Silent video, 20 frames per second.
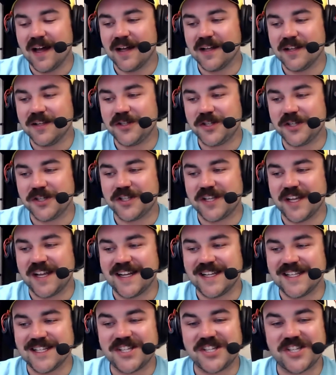just an
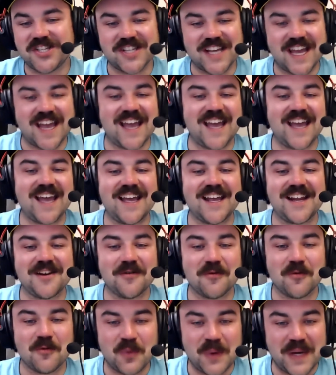insane
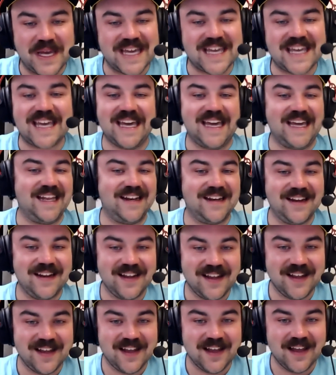weekend.
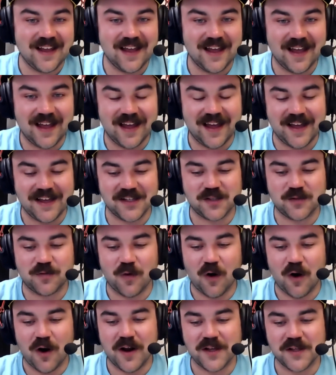As
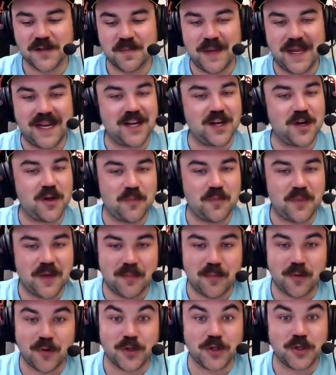far as meeting new
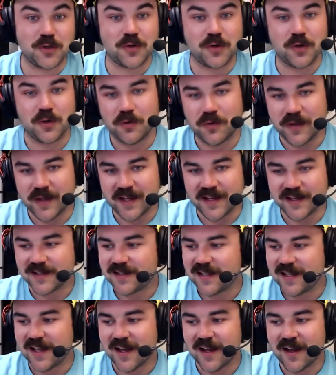people and doing new things,
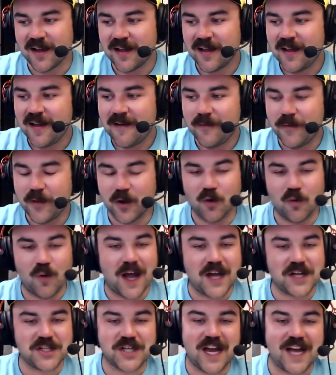the
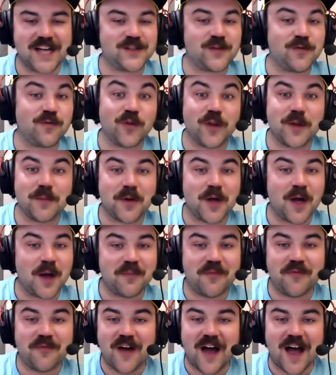Garage Guys Flip
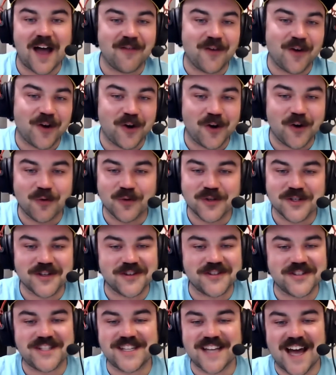Cup 500 was
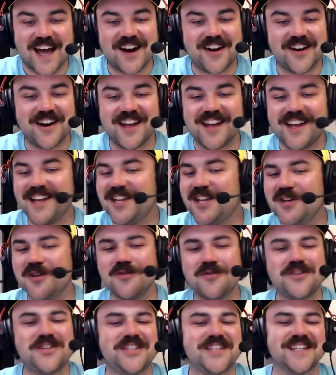on Saturday.
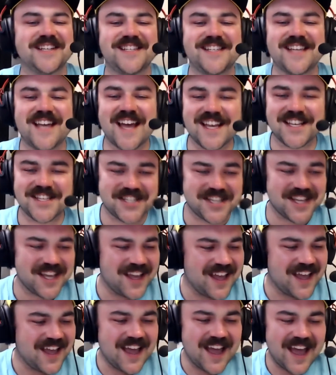Huge success,
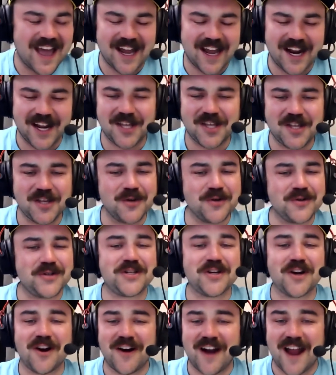had a huge
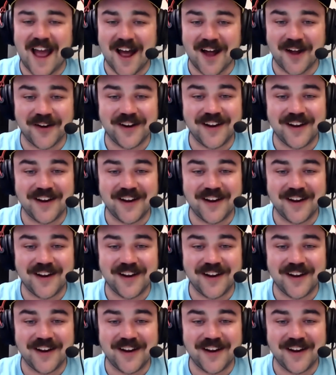turnout,